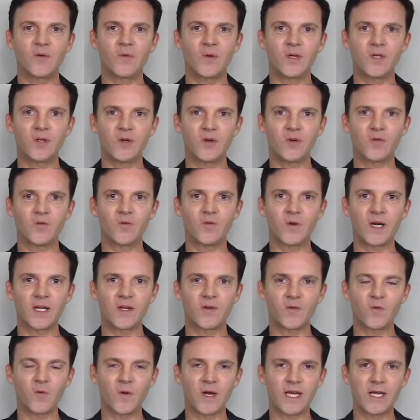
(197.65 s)
We don't
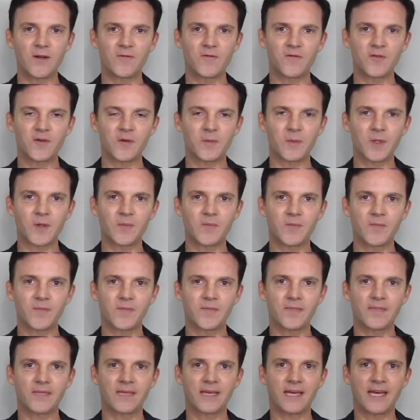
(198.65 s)
run away from them
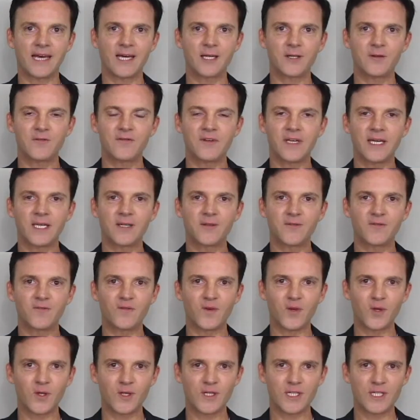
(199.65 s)
out of an
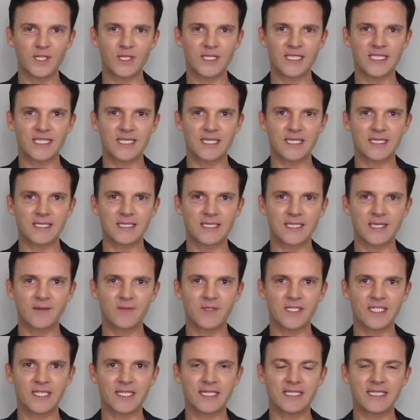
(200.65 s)
aversion to the
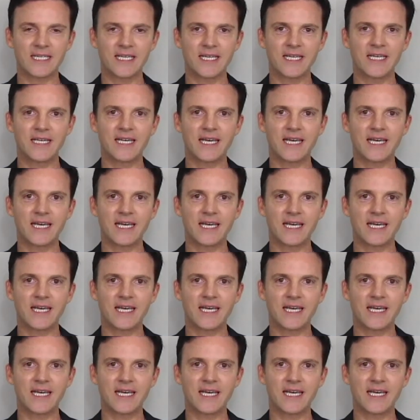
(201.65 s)
subject,